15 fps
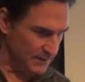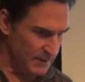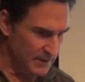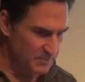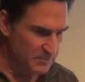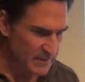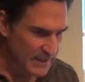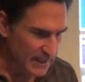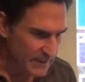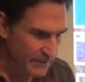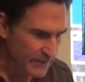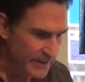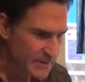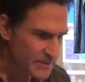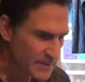Let me,
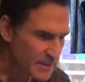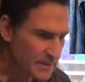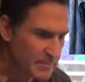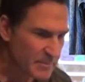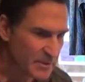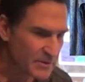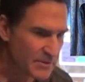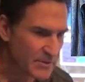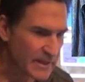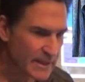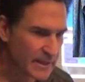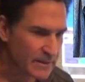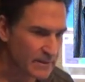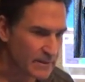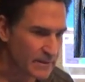there is a
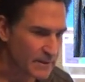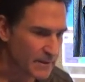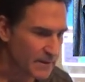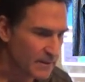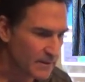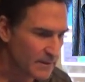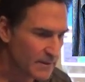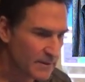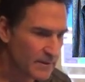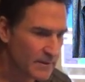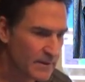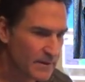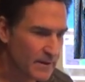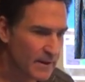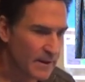particular. Panama.
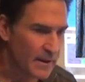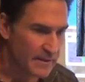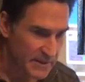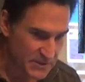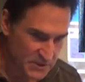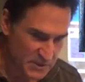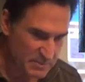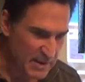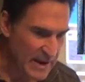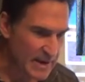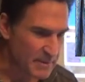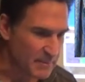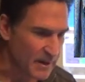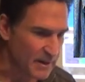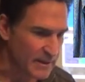This is
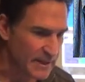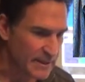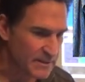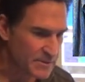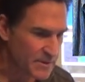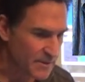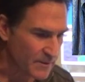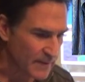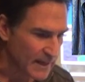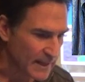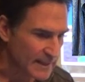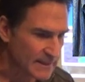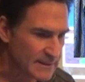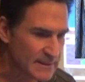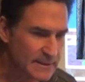Panama, that is
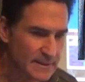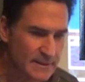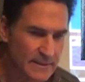correct.